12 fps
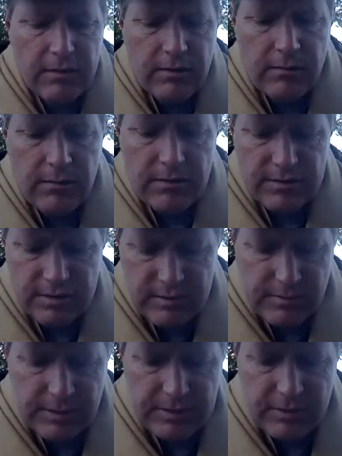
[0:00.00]
this is in
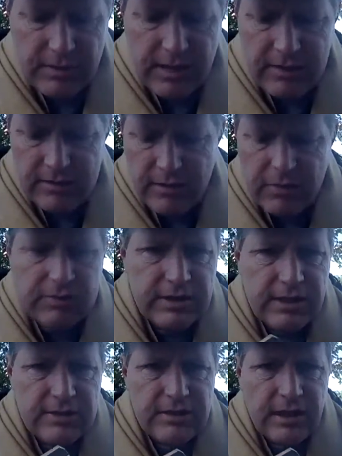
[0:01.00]
my
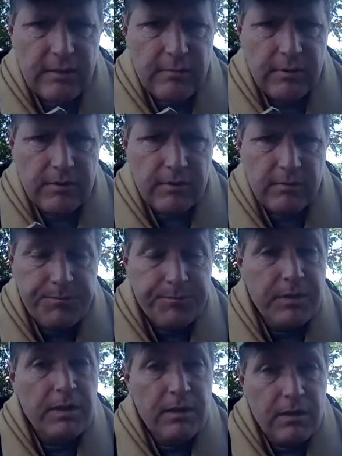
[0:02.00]
2013 style book.
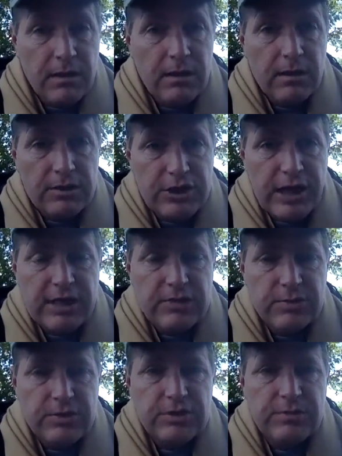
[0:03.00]
A change
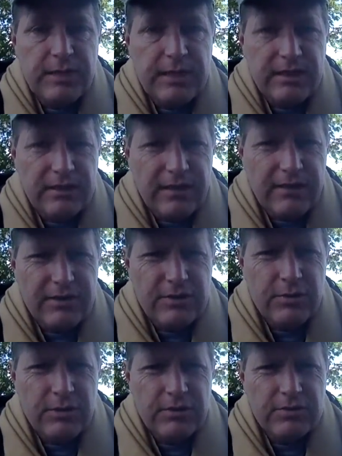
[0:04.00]
was just made, I think, 2
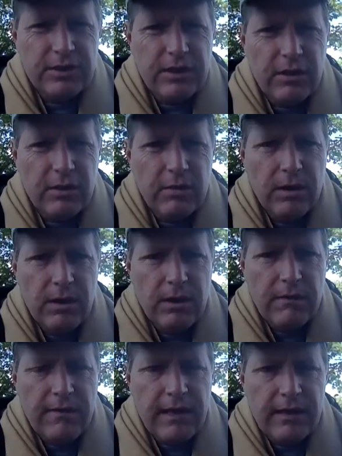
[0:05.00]
years ago
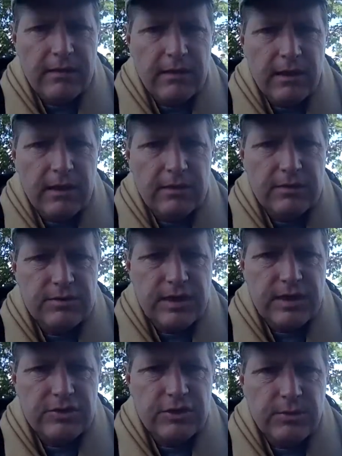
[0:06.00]
that
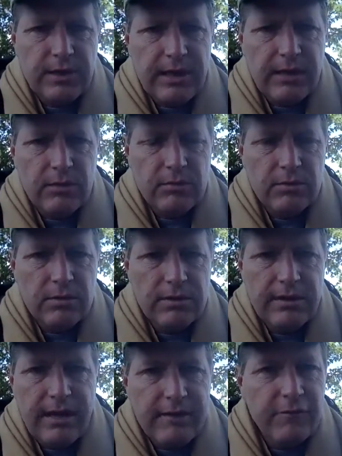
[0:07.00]
says you now
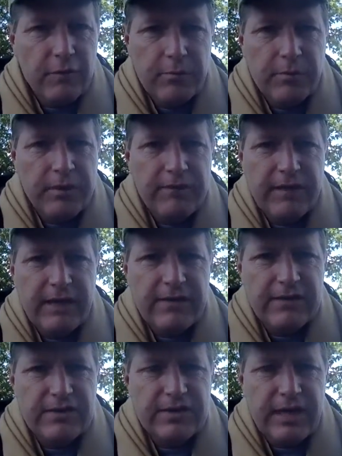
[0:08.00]
never abbreviate the
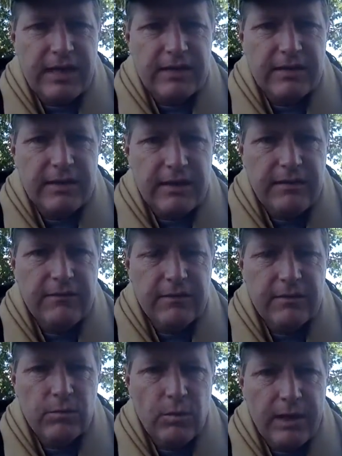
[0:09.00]
state,
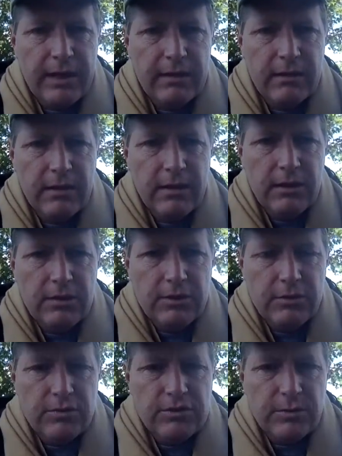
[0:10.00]
even when you
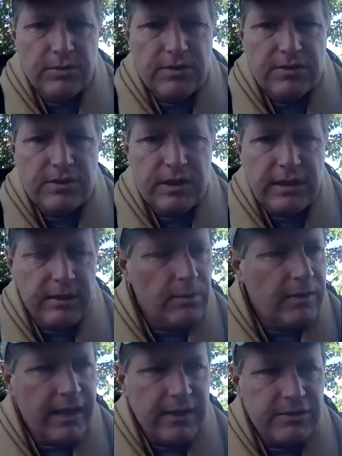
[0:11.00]
use it with the city. Well,
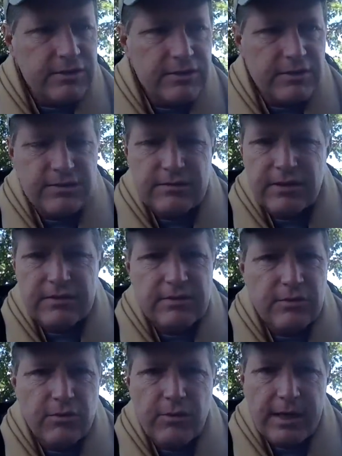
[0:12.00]
that just is
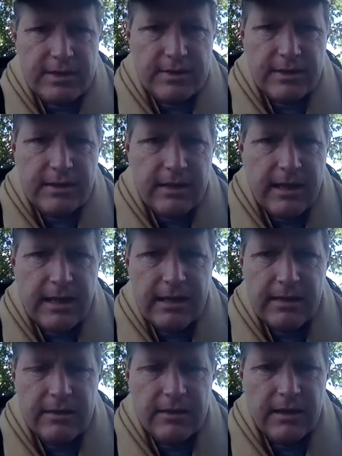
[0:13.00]
crazy.
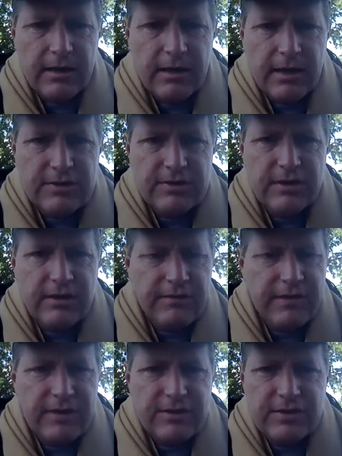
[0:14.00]
And I have
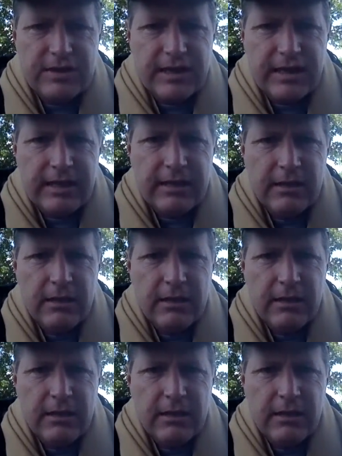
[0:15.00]
yet to see any